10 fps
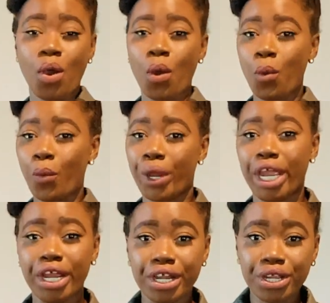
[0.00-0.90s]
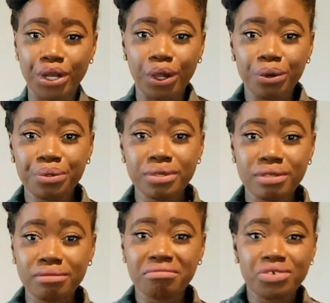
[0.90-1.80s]
wear, you know,
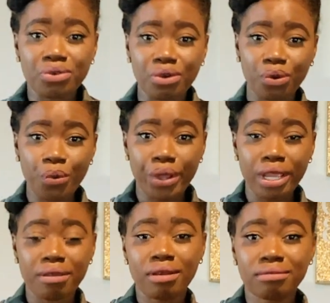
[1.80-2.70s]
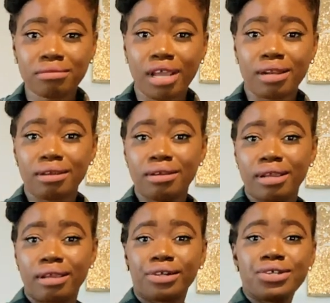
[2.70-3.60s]
to a quick kind of
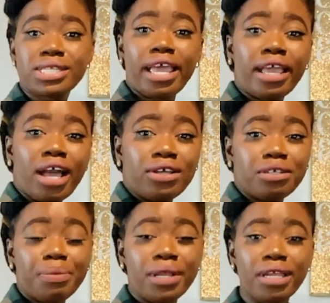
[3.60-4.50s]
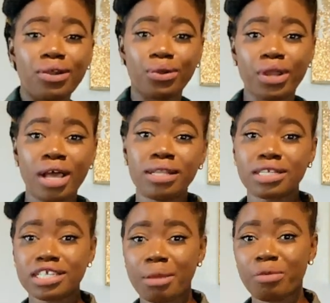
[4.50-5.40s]
girls hangout, depending on the
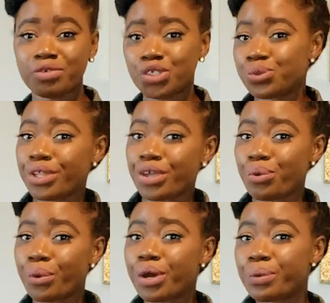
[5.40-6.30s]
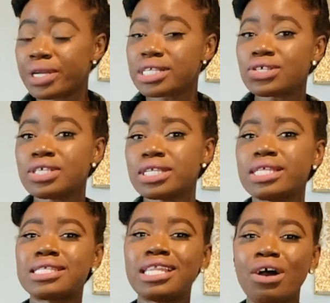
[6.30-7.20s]
type of shoe that you wear with it. So
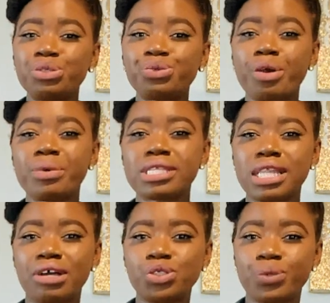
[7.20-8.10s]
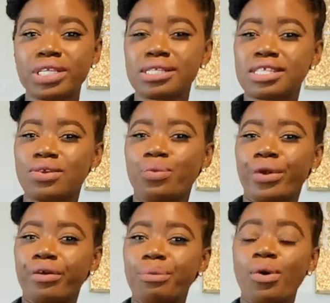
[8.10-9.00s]
it's loungewear, but it's loungewear that's still
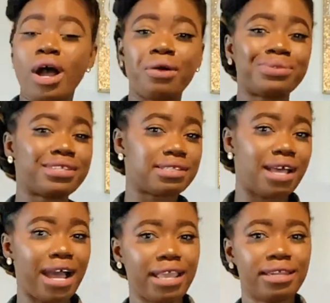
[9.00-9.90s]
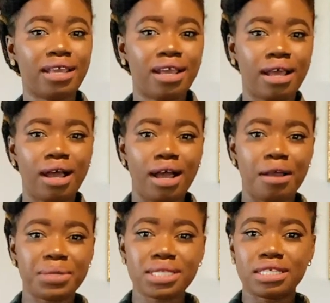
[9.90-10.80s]
wearable outside.
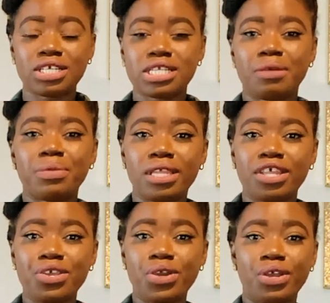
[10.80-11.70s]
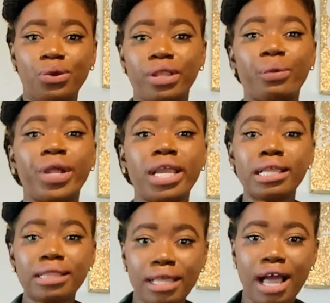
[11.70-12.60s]
It's not just something that you can only wear
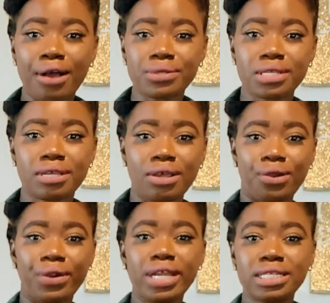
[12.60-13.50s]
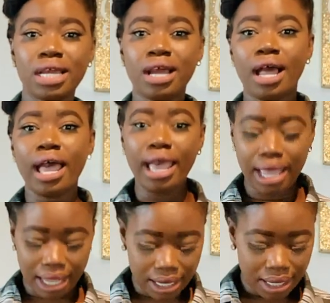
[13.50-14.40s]
the house. All right,
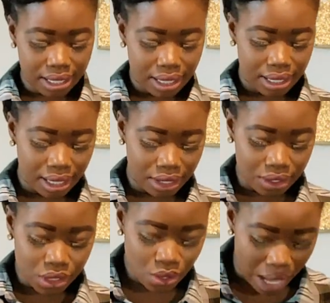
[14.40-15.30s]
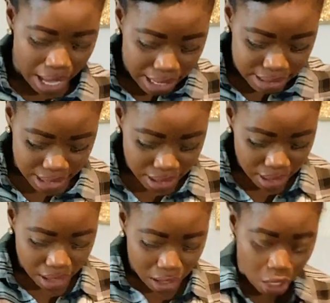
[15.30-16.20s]
and it also has
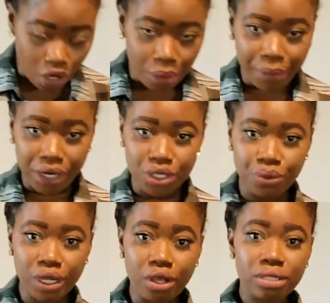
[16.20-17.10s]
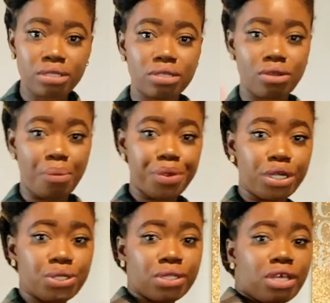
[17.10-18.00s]
a longer part to it
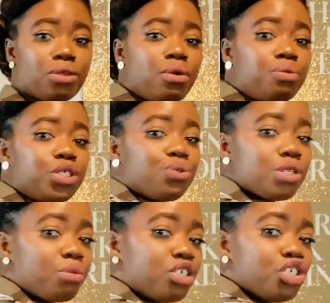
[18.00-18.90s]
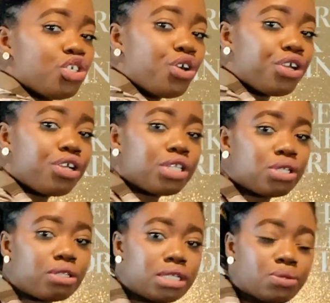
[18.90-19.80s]
compared to the other one, which was much shorter. So
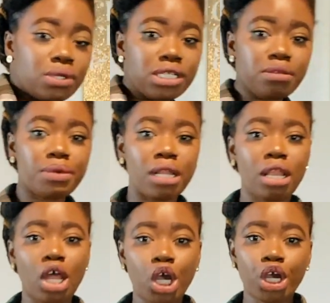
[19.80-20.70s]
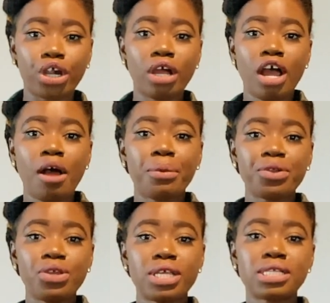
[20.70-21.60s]
this one is a bit longer, but
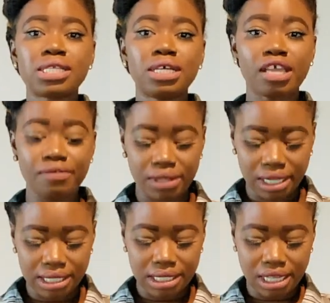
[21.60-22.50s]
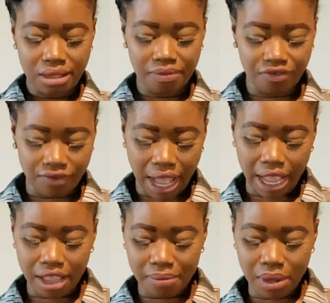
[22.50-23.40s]
you can still give it that same
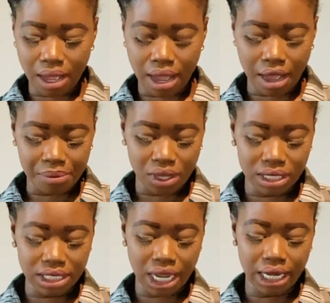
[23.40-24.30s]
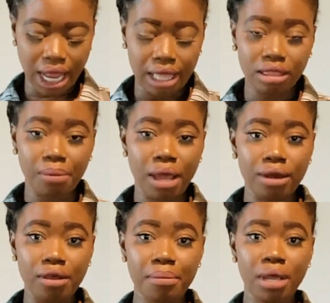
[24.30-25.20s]
vibe. You can tie it at the
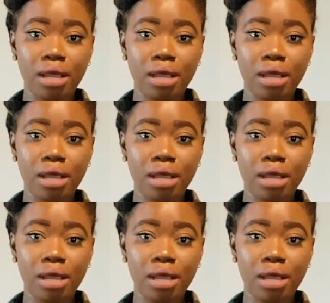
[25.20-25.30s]
bottom,